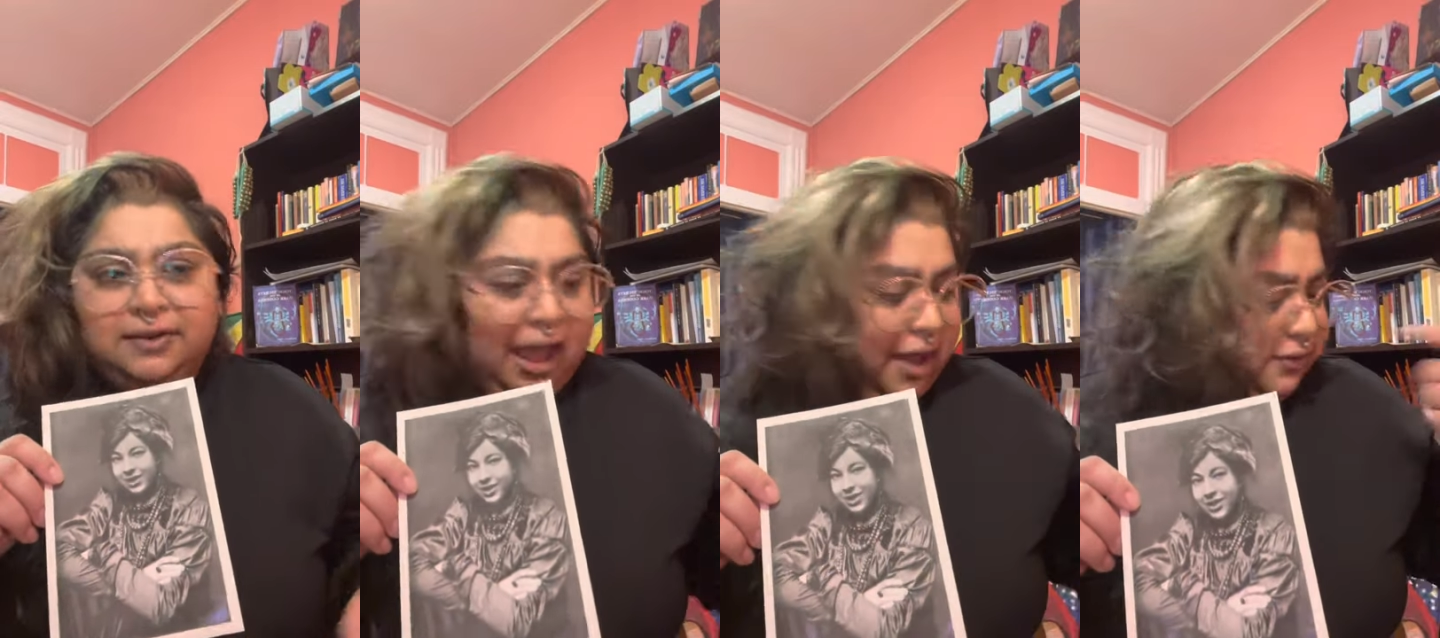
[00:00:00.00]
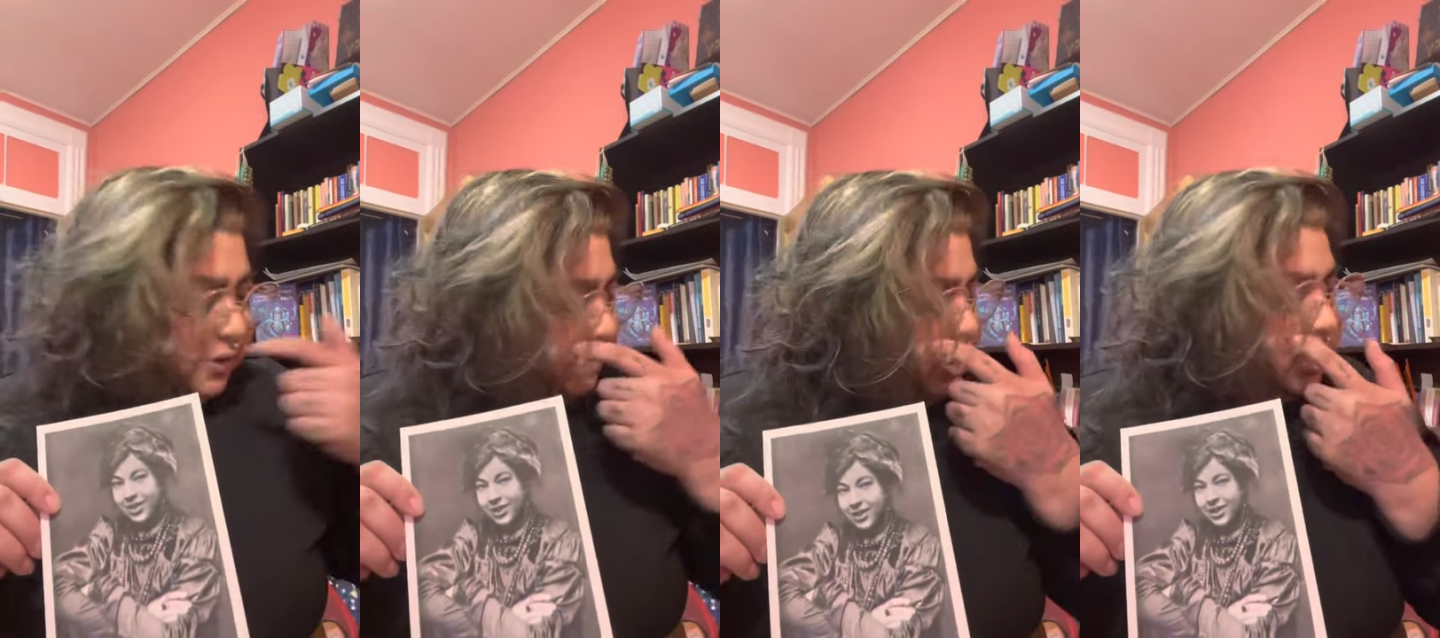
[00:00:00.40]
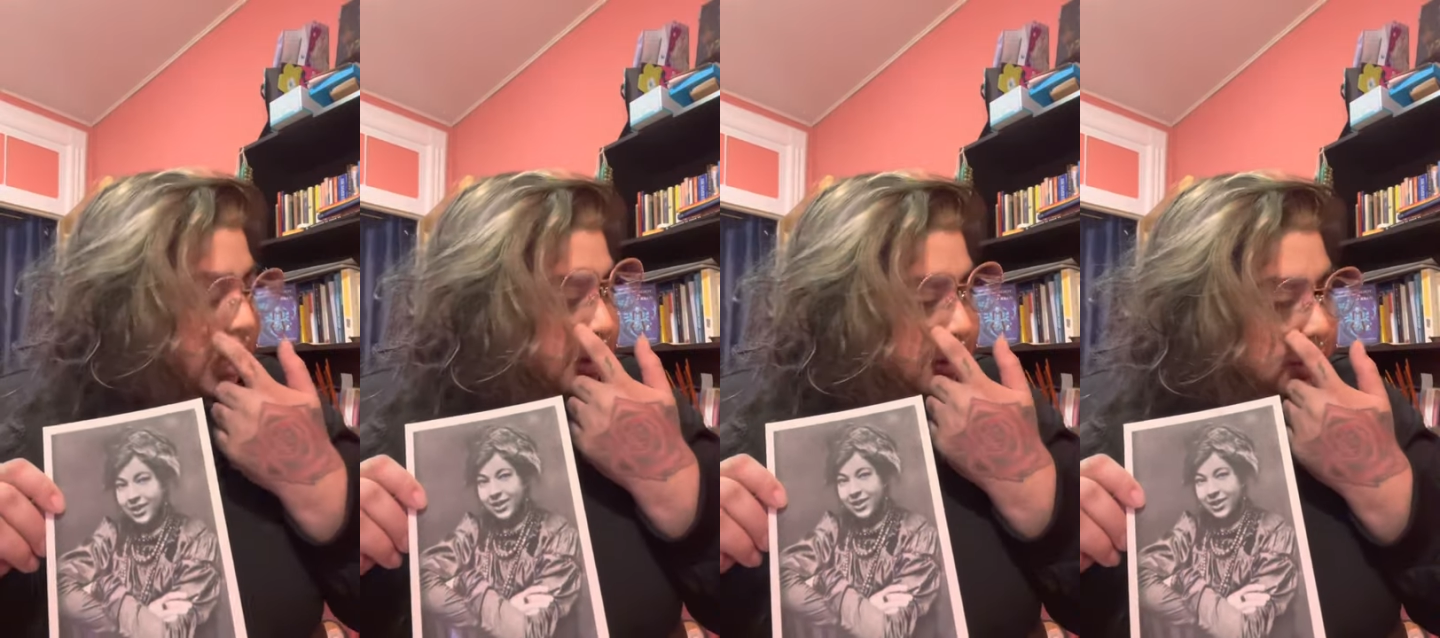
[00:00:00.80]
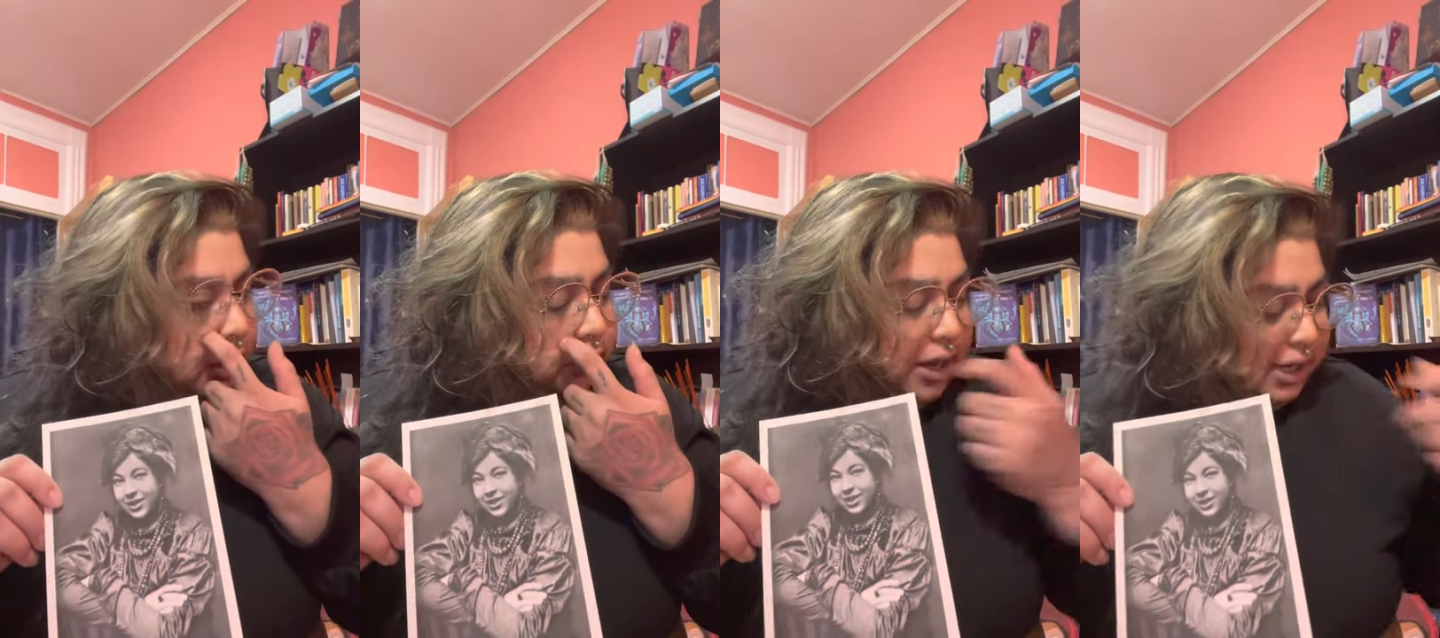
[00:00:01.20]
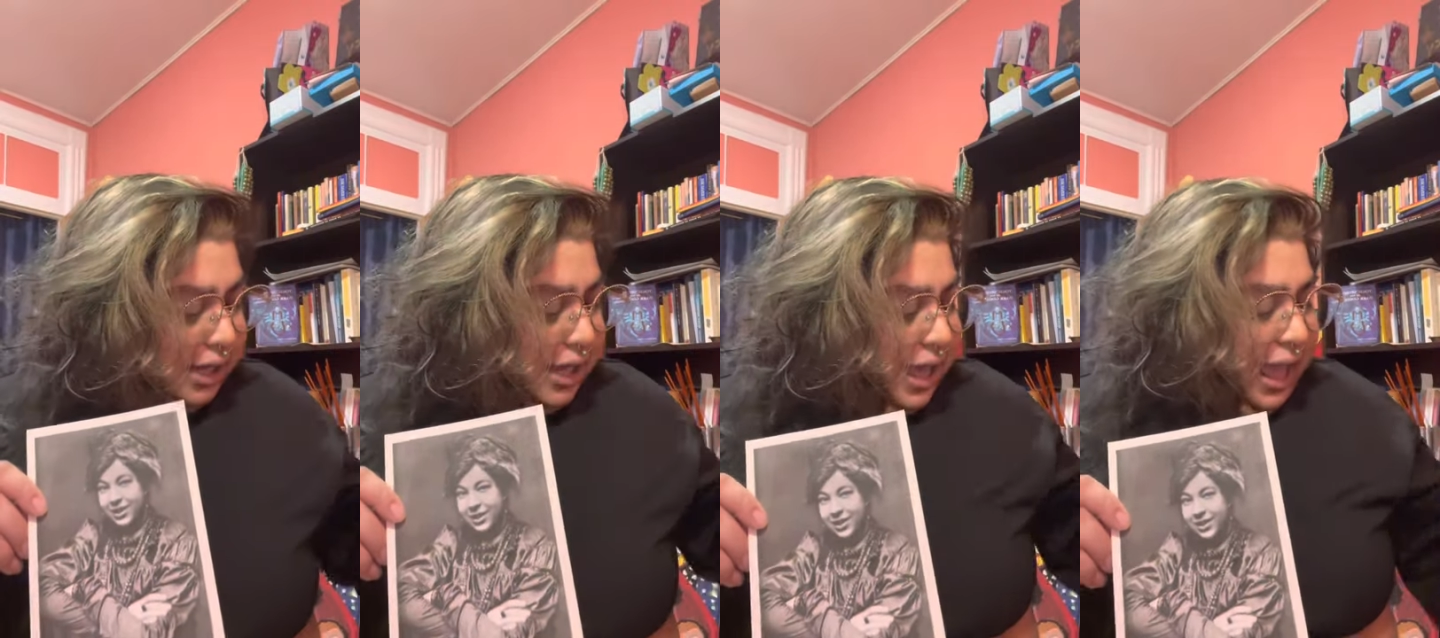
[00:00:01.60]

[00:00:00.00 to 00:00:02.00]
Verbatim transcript: if I haven't mentioned that already,